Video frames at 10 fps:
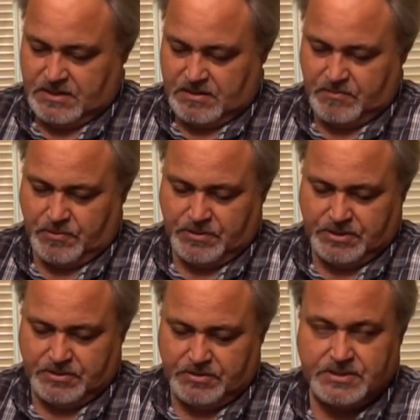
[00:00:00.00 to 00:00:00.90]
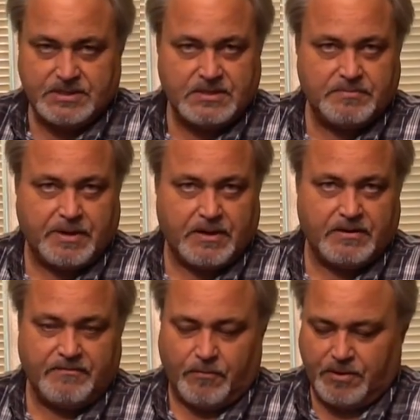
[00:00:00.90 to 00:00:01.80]
I'm going to, since it's
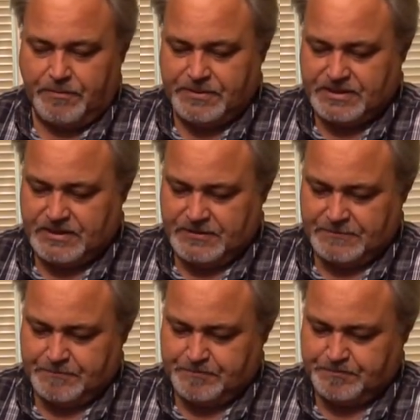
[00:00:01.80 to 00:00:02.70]
bottled at 40%,